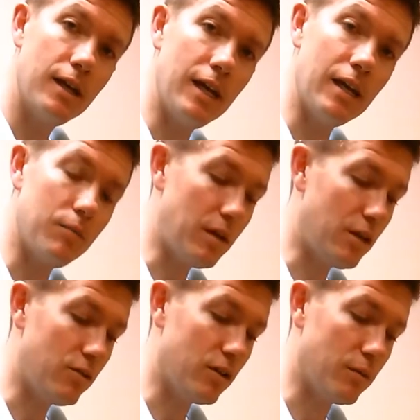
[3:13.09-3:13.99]
And Mandy,
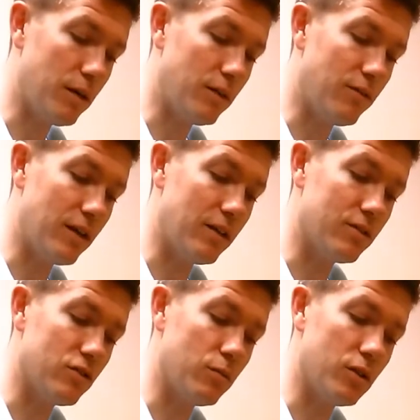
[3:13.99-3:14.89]
you tell me if that
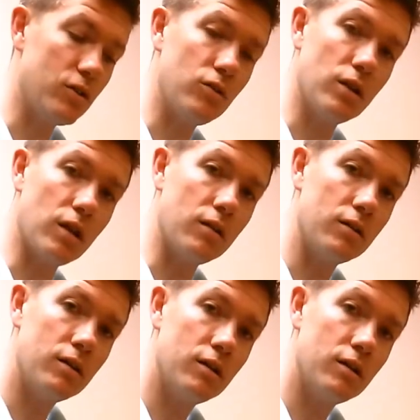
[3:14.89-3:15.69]
is too much or too little.